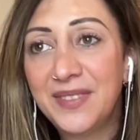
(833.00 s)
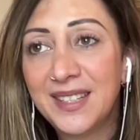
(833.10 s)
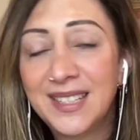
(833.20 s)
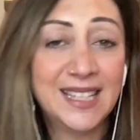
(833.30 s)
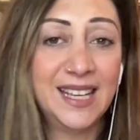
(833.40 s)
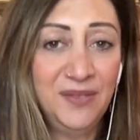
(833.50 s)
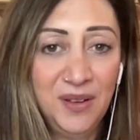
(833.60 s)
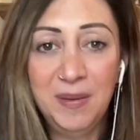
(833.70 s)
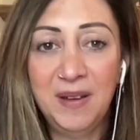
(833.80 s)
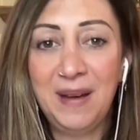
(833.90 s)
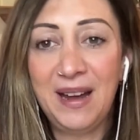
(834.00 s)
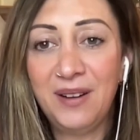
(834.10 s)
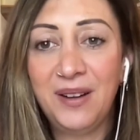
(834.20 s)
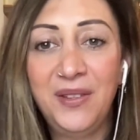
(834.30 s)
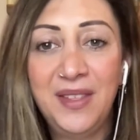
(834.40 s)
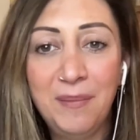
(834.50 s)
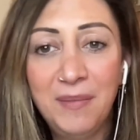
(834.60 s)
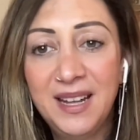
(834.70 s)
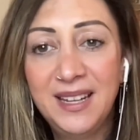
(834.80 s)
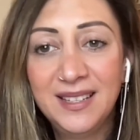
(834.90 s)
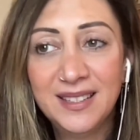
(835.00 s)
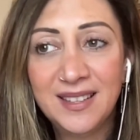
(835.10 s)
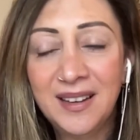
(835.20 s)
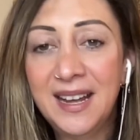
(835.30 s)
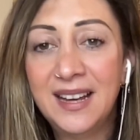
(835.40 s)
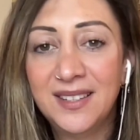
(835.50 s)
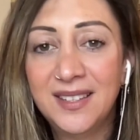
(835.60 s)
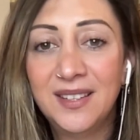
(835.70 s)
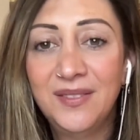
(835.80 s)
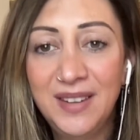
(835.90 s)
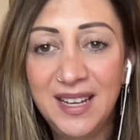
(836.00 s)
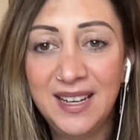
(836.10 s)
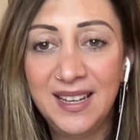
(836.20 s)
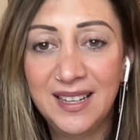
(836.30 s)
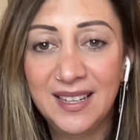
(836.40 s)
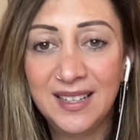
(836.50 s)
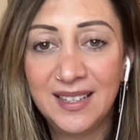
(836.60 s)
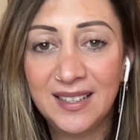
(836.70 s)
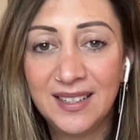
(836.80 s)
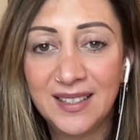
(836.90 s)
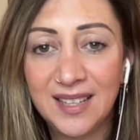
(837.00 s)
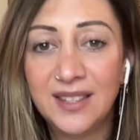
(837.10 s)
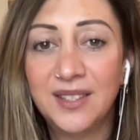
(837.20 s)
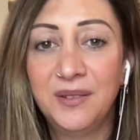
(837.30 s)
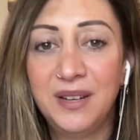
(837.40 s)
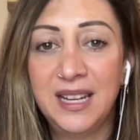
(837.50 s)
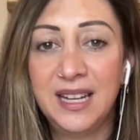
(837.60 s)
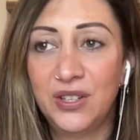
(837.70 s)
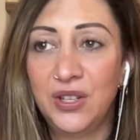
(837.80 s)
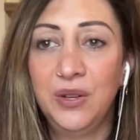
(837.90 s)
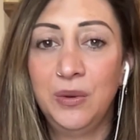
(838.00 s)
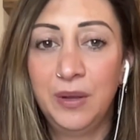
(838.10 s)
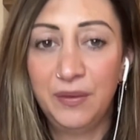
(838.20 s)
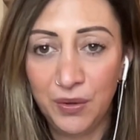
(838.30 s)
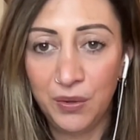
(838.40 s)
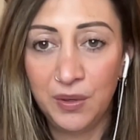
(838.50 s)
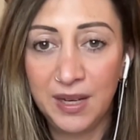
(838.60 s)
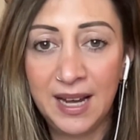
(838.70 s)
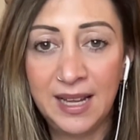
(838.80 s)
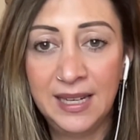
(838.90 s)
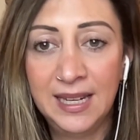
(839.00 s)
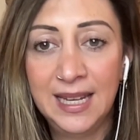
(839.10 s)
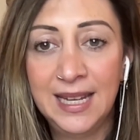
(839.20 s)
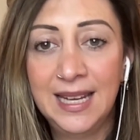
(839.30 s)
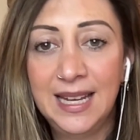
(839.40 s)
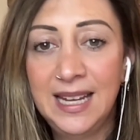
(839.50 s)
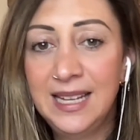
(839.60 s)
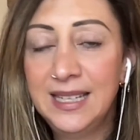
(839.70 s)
just to give you a bit of background on that, my son has a severe sensory issue with food and he's